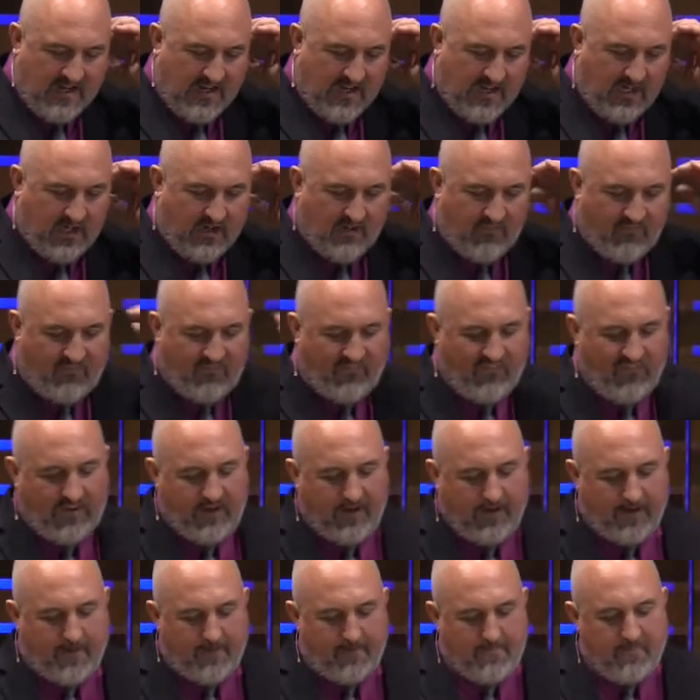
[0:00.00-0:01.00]
in
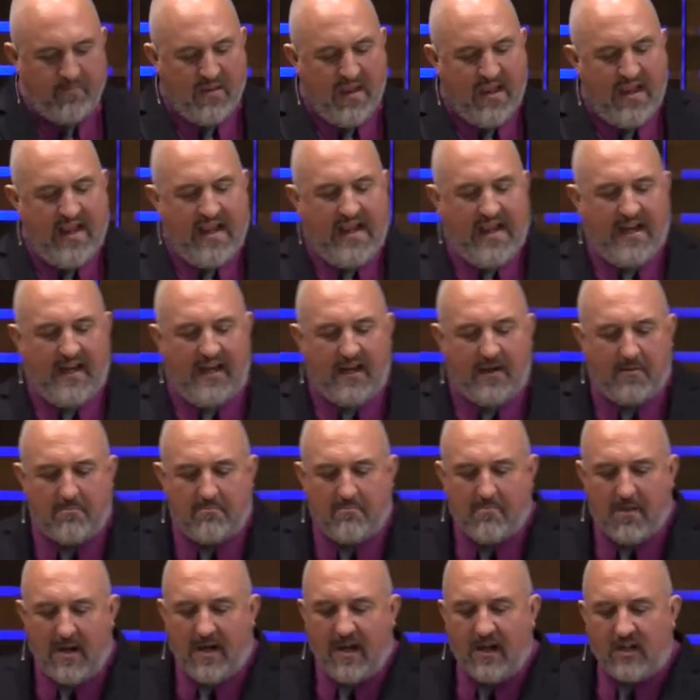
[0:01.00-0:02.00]
fear, and in
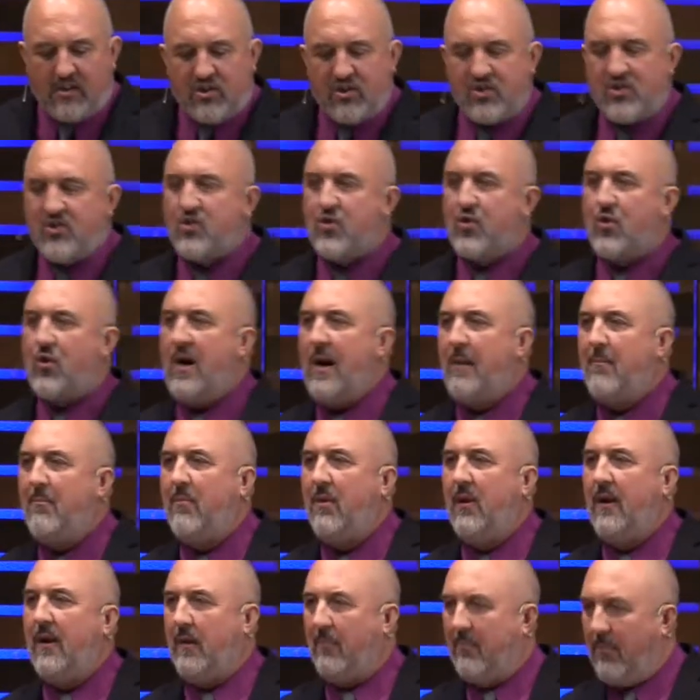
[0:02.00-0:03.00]
much trembling.